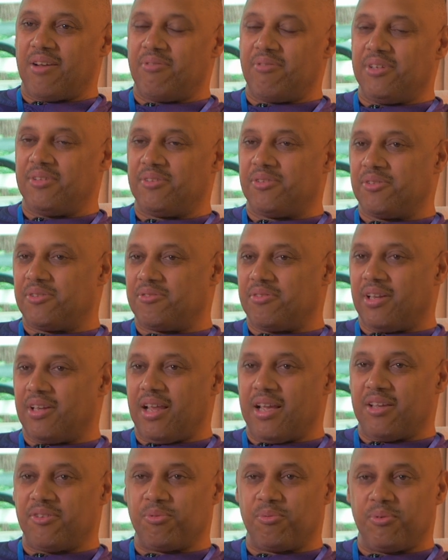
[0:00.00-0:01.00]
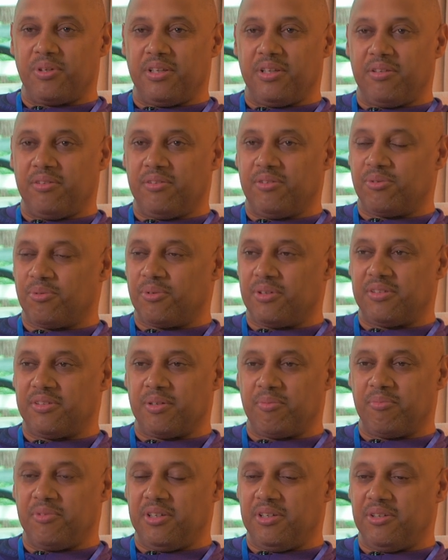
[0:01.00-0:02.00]
of research for the last 20
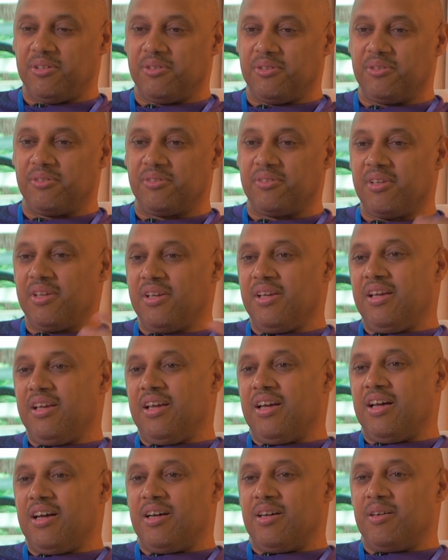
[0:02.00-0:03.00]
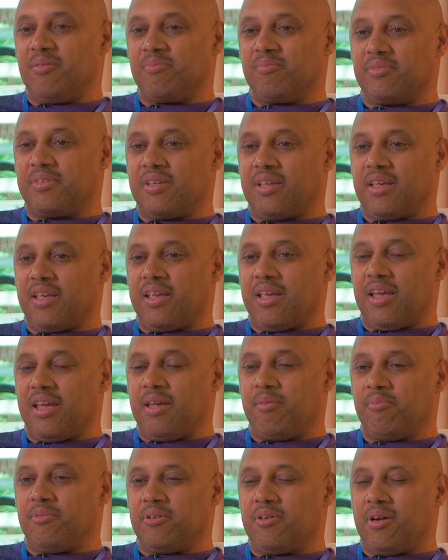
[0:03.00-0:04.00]
some years. I
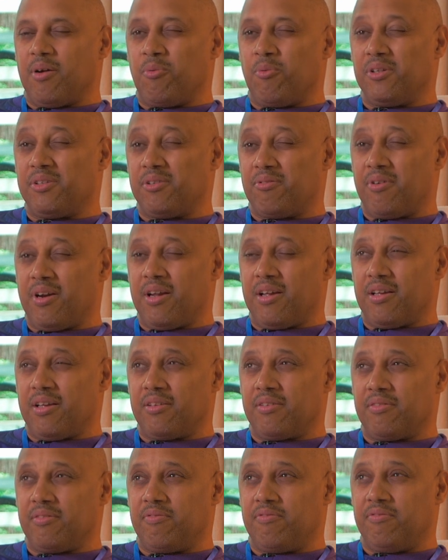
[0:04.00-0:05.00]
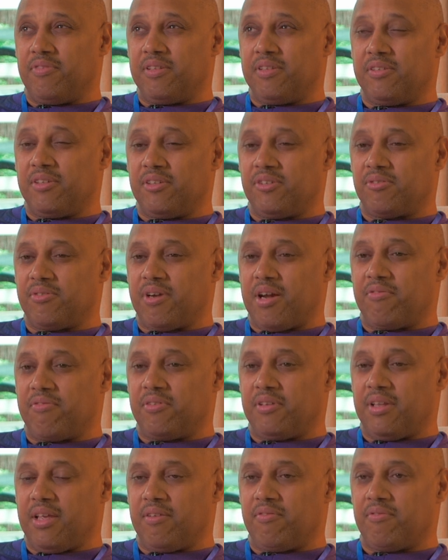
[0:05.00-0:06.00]
went to, I visited
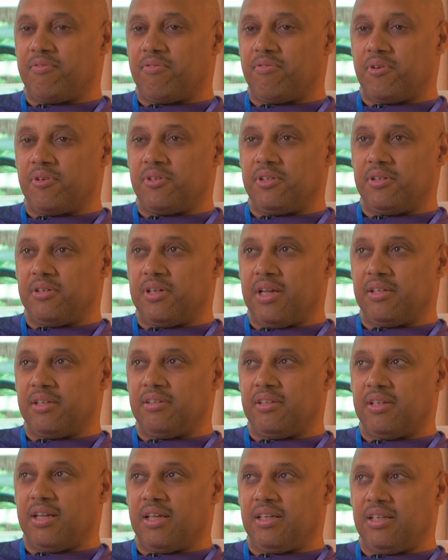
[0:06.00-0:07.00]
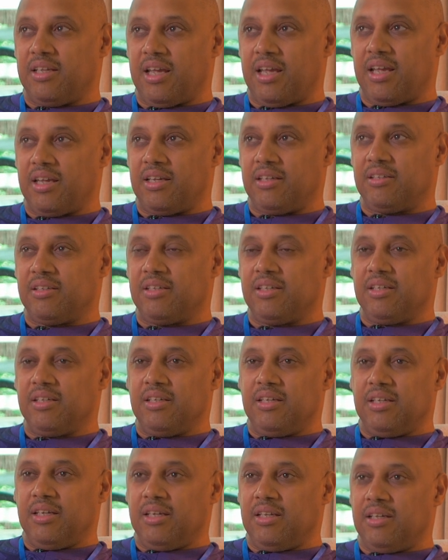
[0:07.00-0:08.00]
Stratford that first year, 1998,
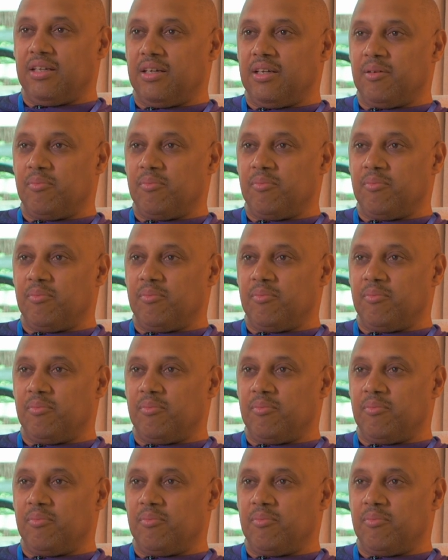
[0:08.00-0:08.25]
and